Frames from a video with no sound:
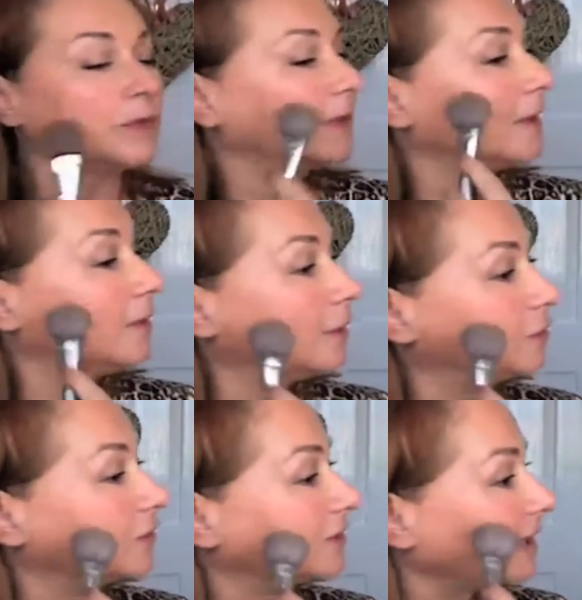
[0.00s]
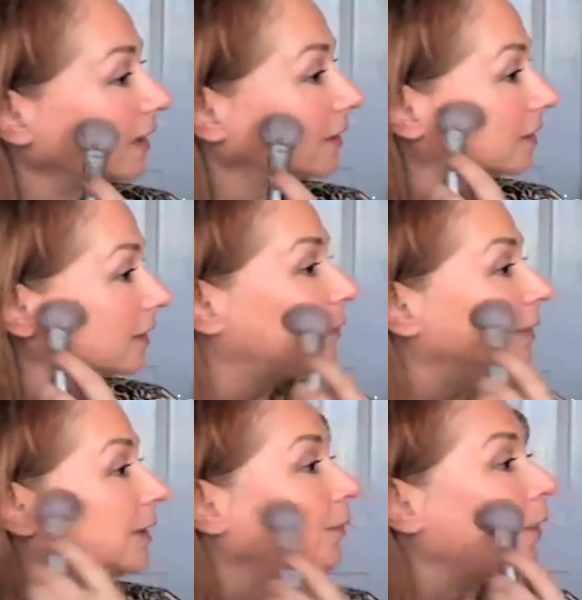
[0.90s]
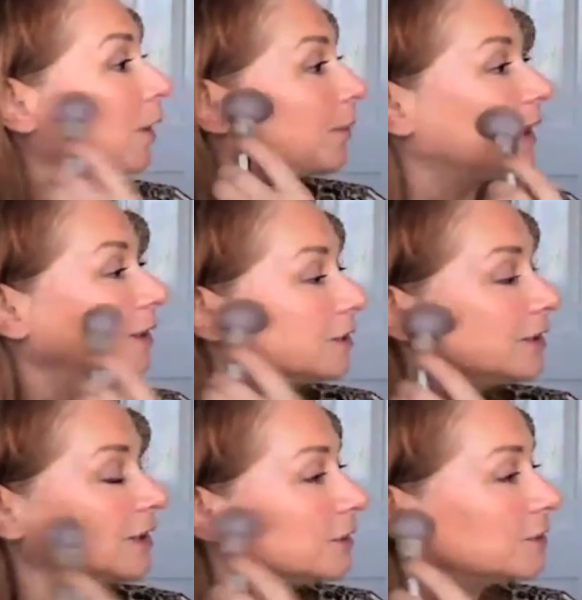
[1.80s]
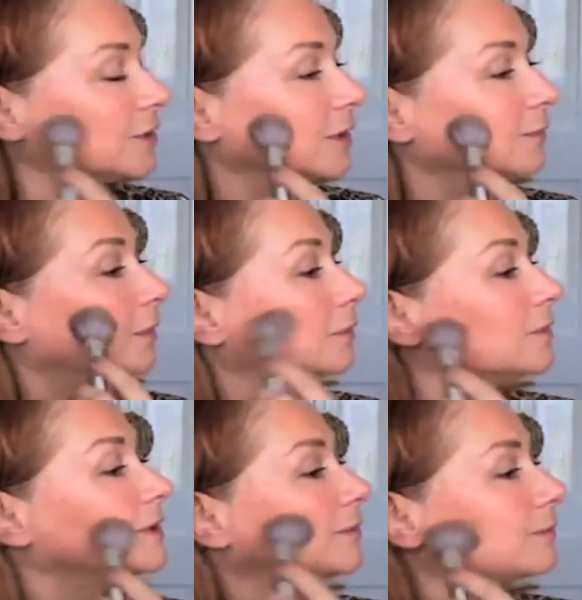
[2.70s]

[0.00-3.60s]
You know, just take a little bit and pop it underneath your cheekbones.